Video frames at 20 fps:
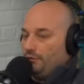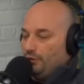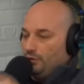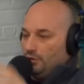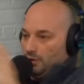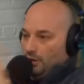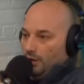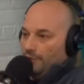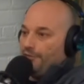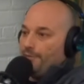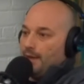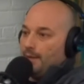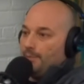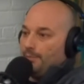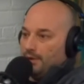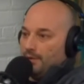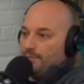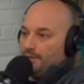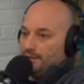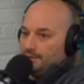So if you start from
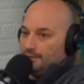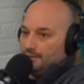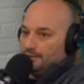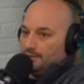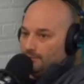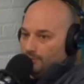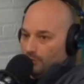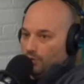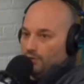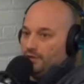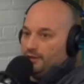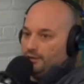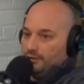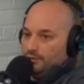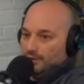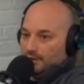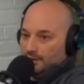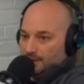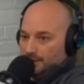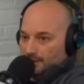that premise, the more
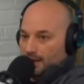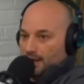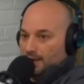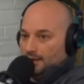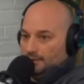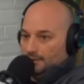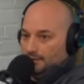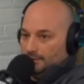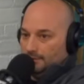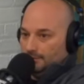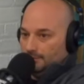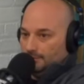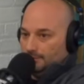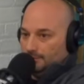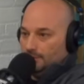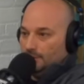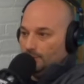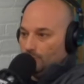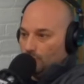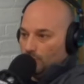that you can send,
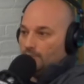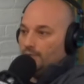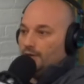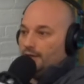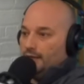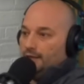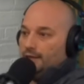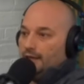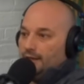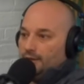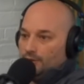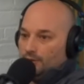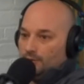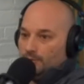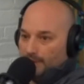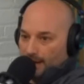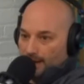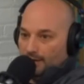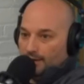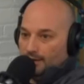the more money that
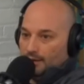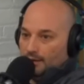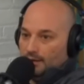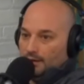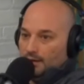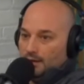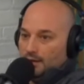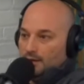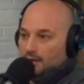you'll make.